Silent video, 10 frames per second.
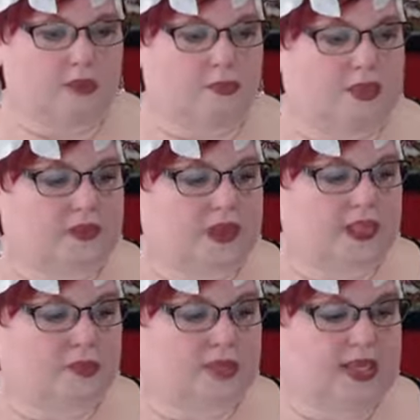But
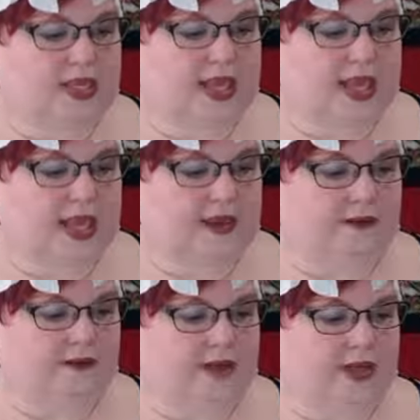this
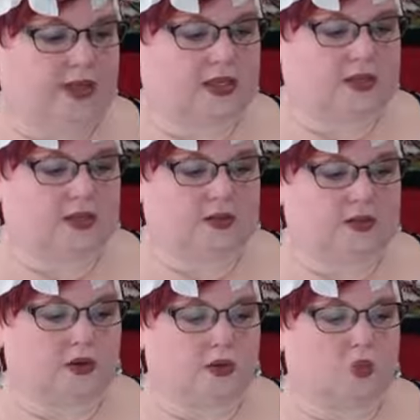PDF is
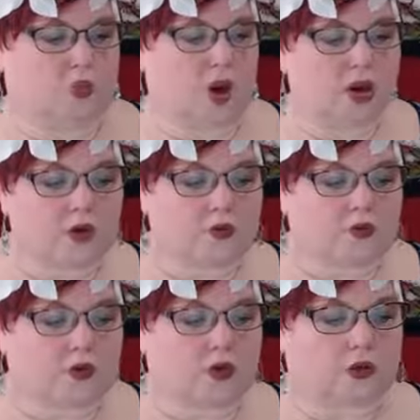a
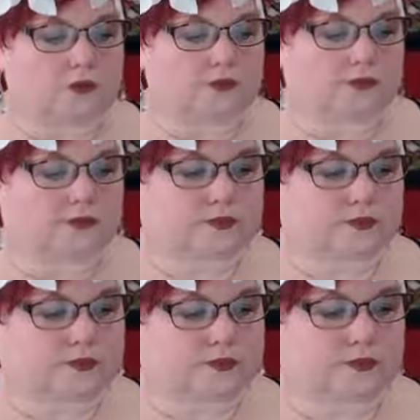wonderful
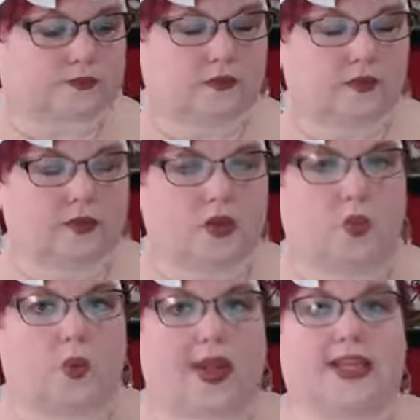
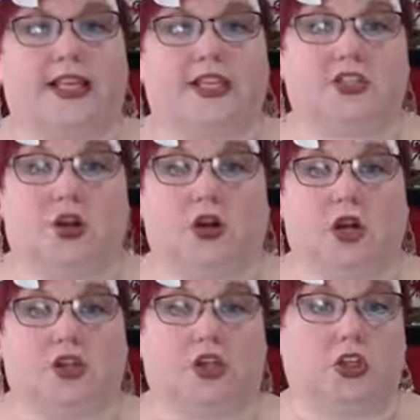way to get started
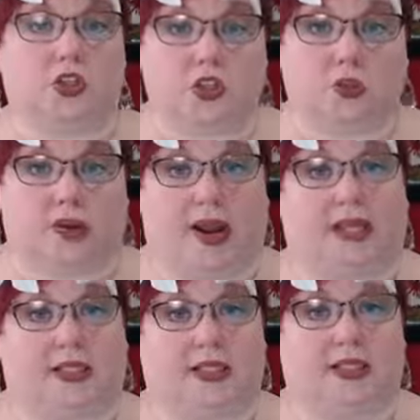on your Yule
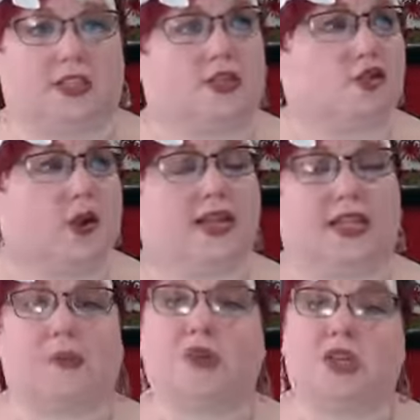practice. It's a great
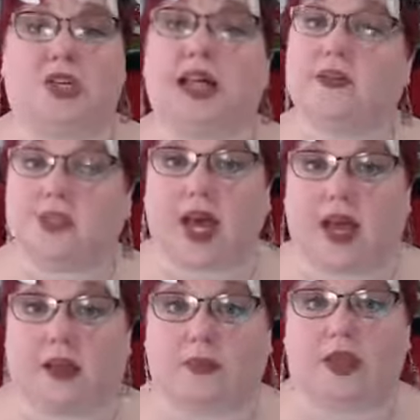time. You still have
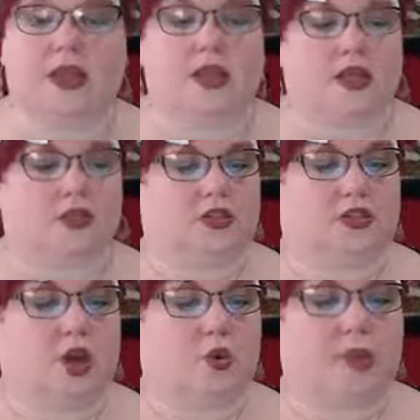time
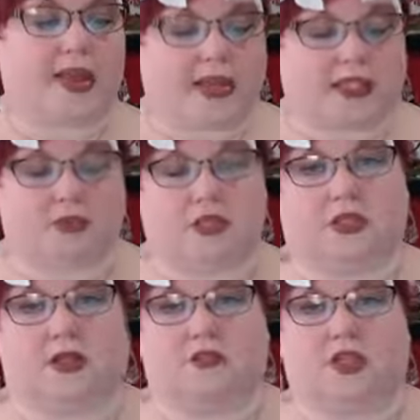to go make some
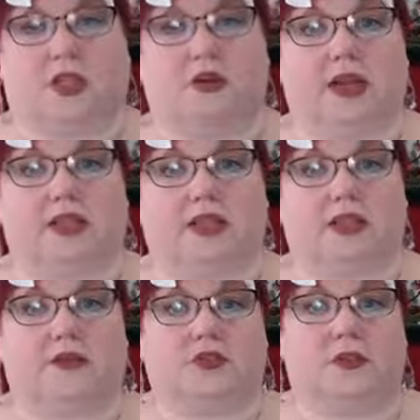stuff, to go get
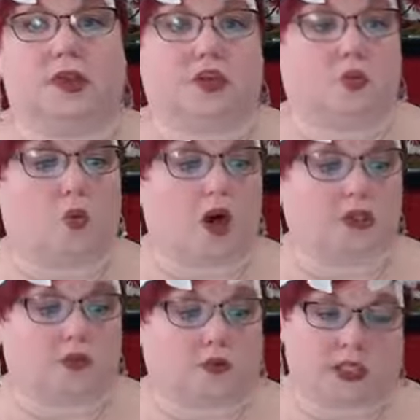stuff to make your
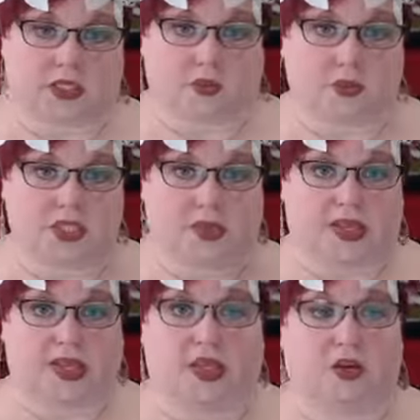wassail, which is a
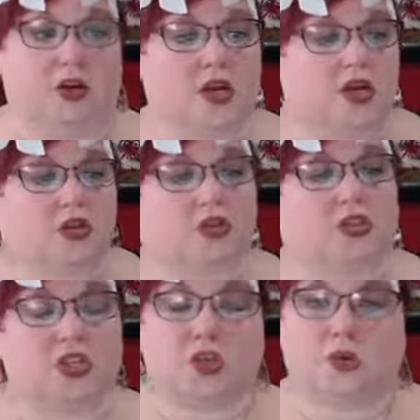recipe in here. Your
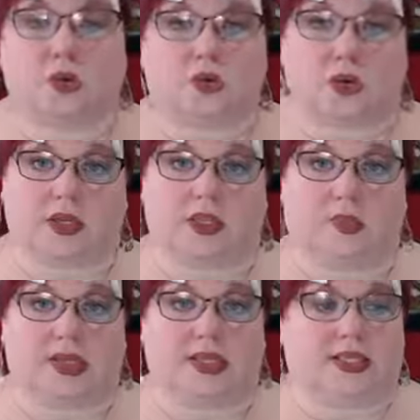gingerbread
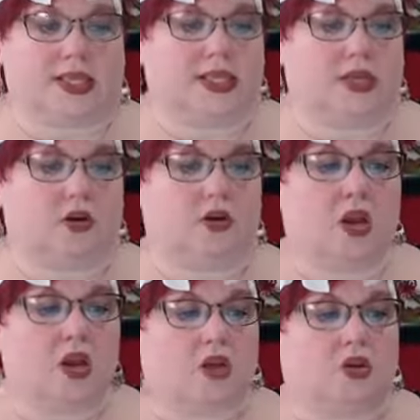recipe is in here.
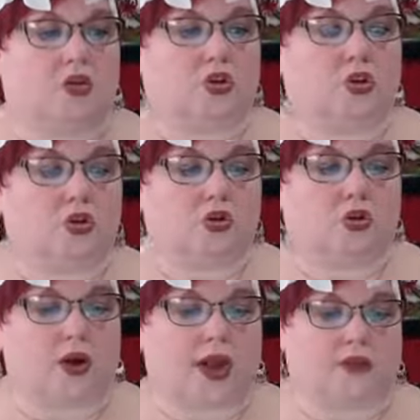Your Yule
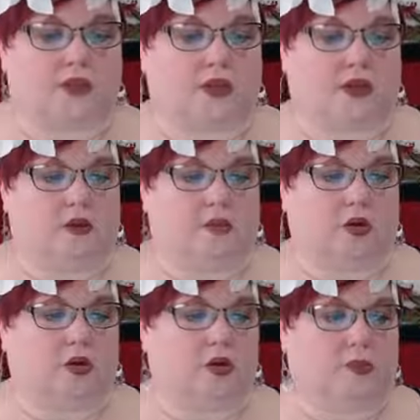crafts um,
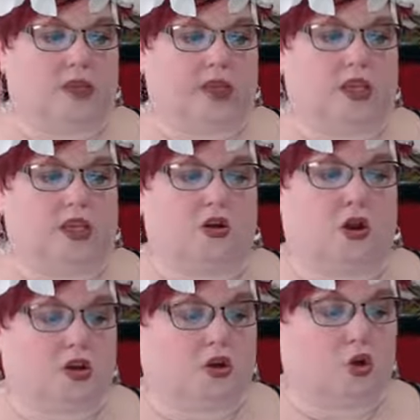are going to be in here.
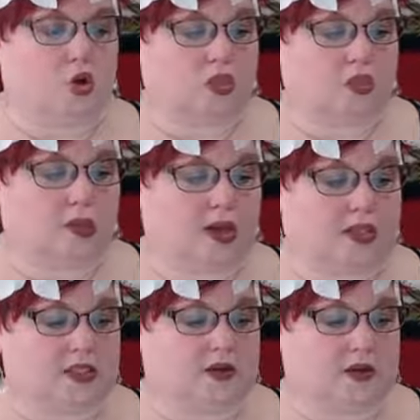All your
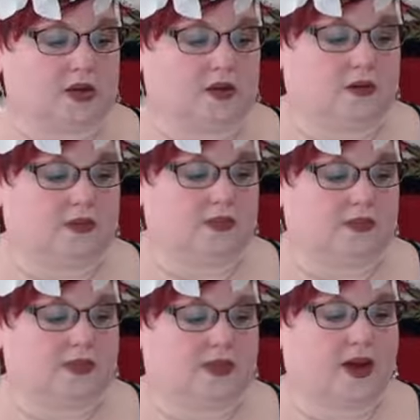correspondence are in here.
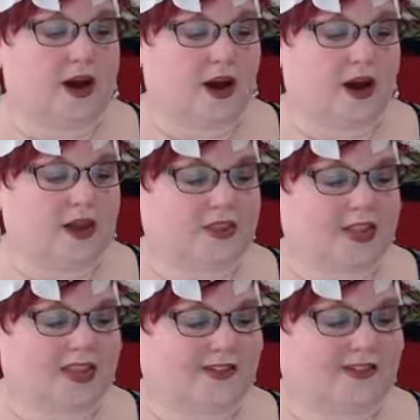Aw,
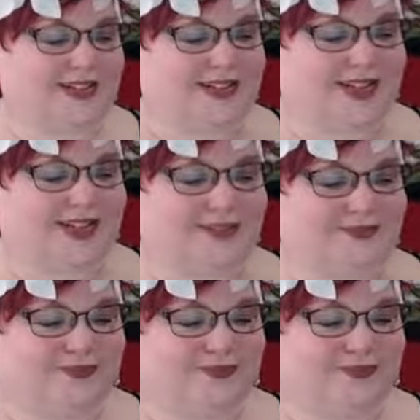thank you, Christina.